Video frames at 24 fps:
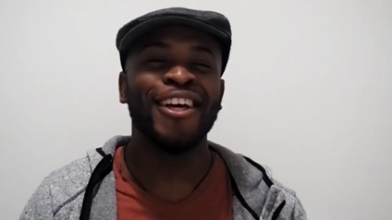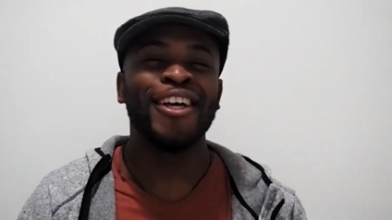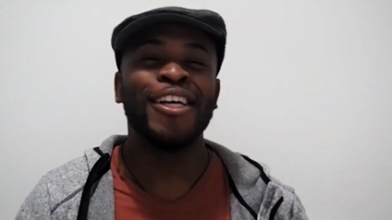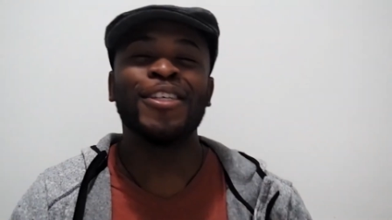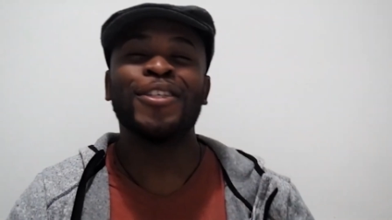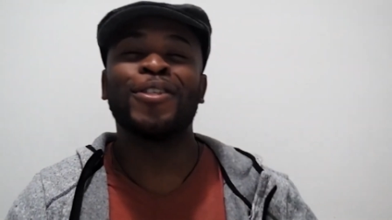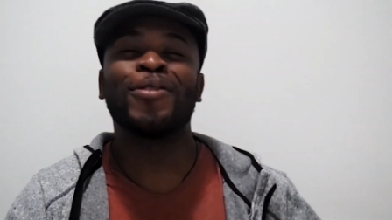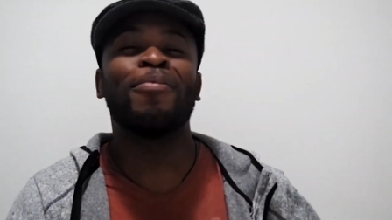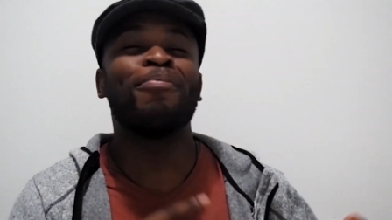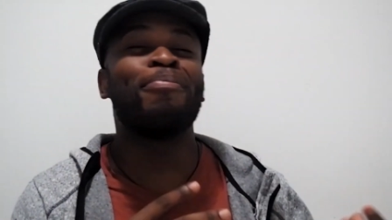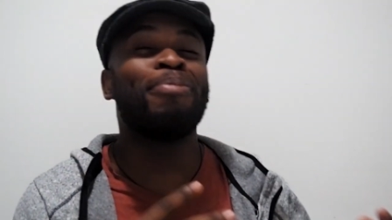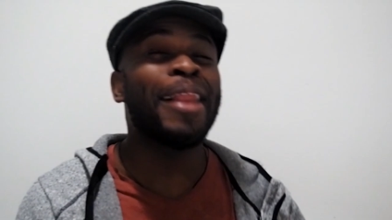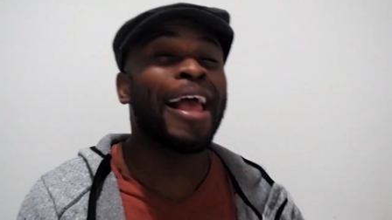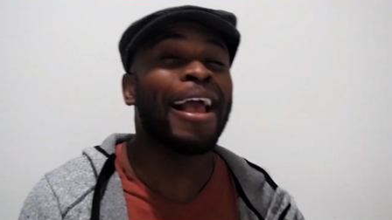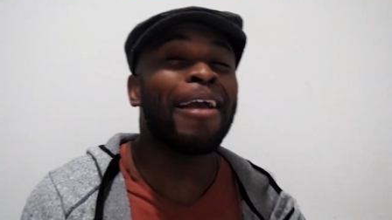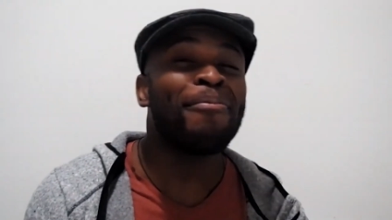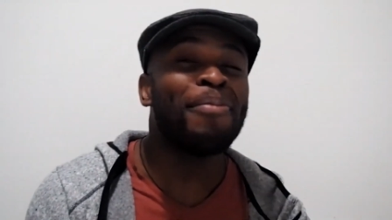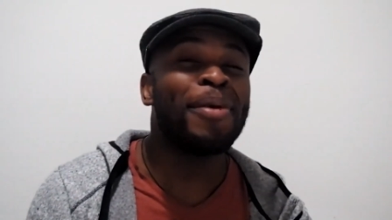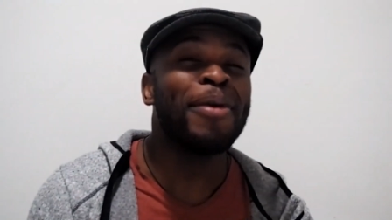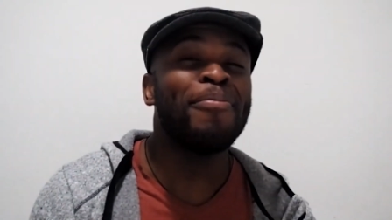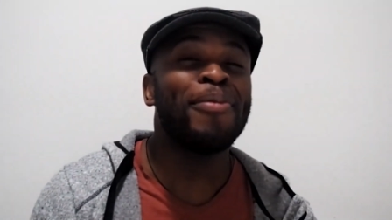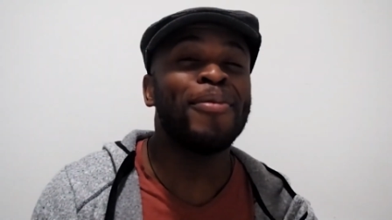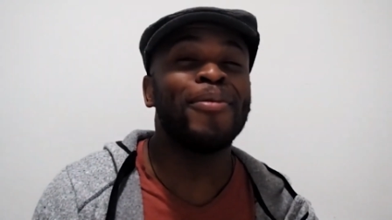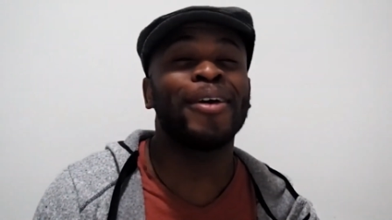So black
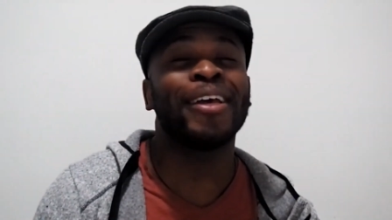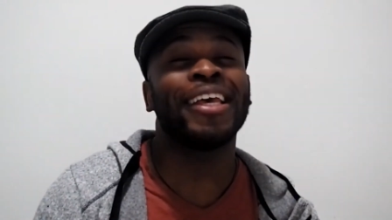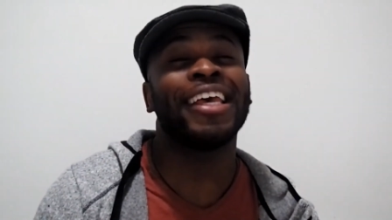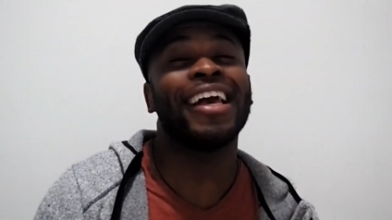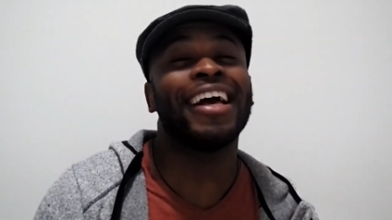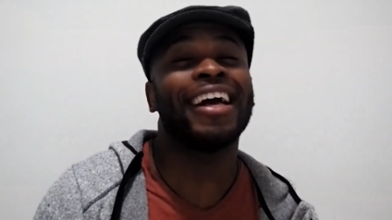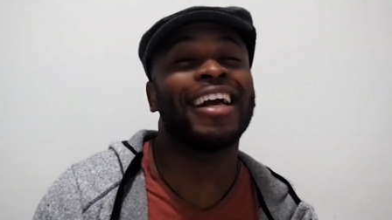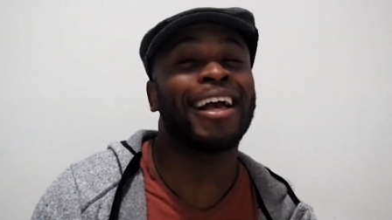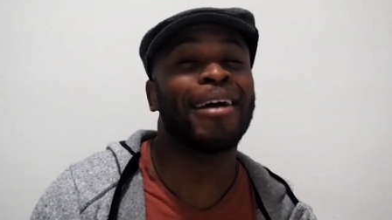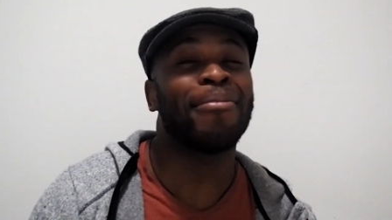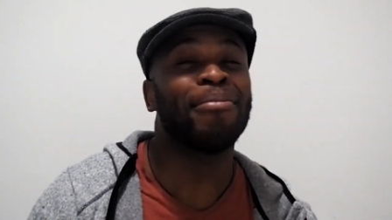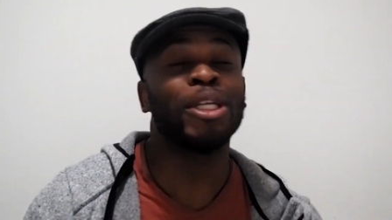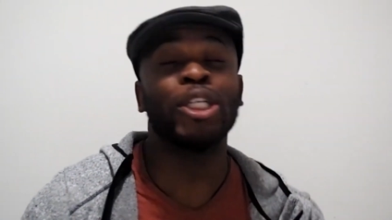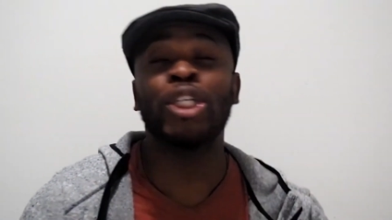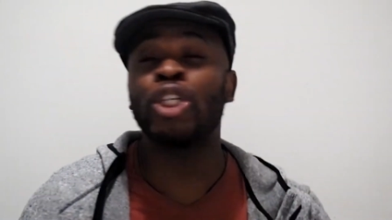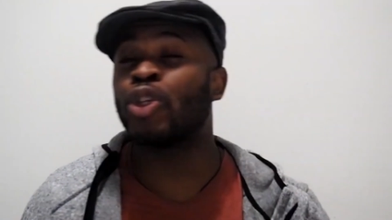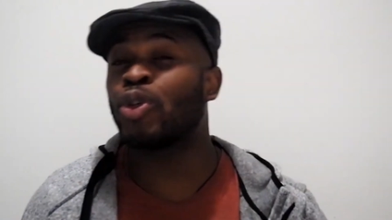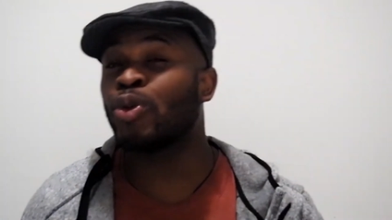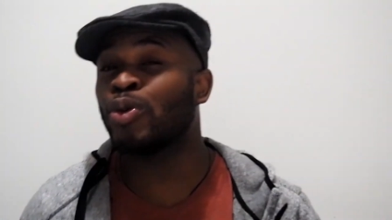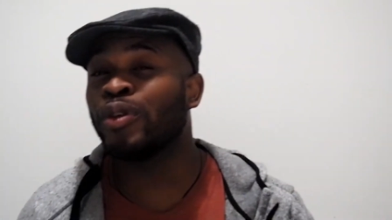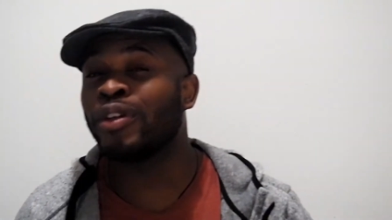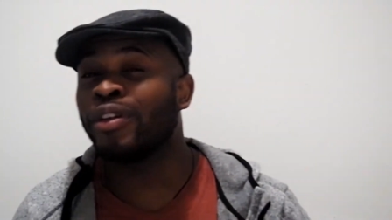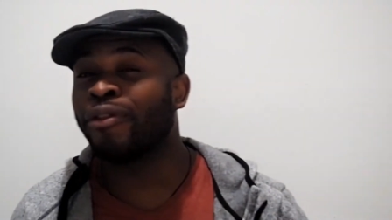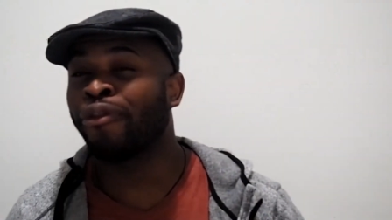people here come in
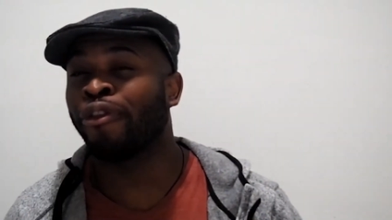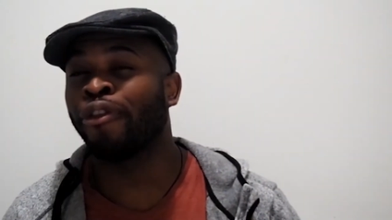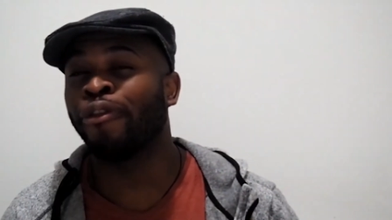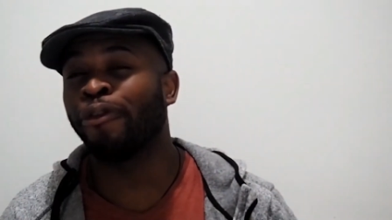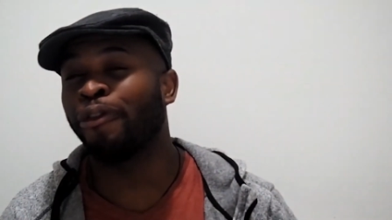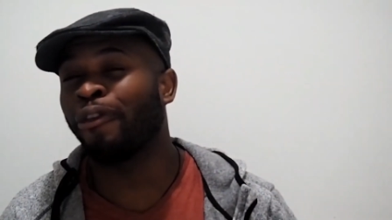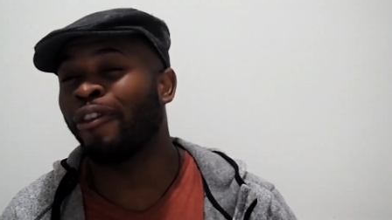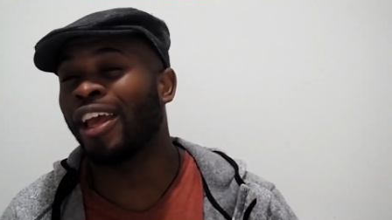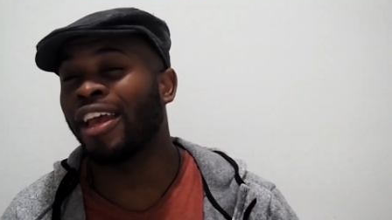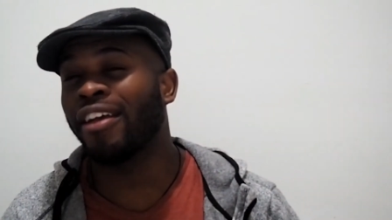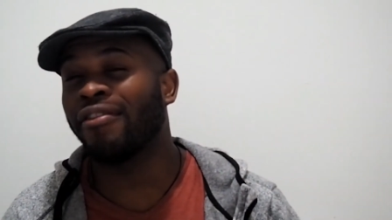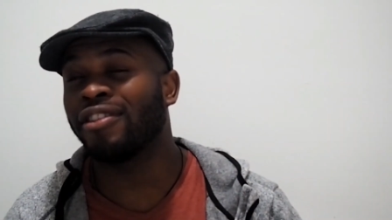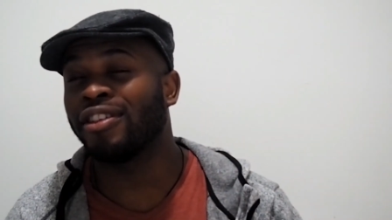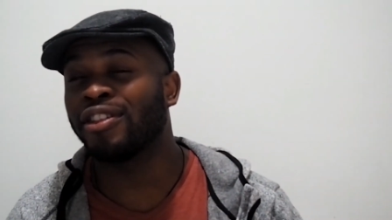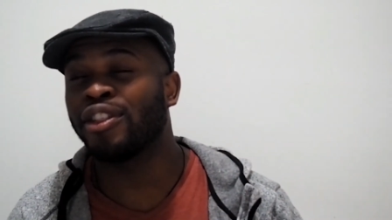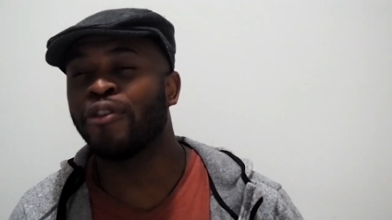two different flavors.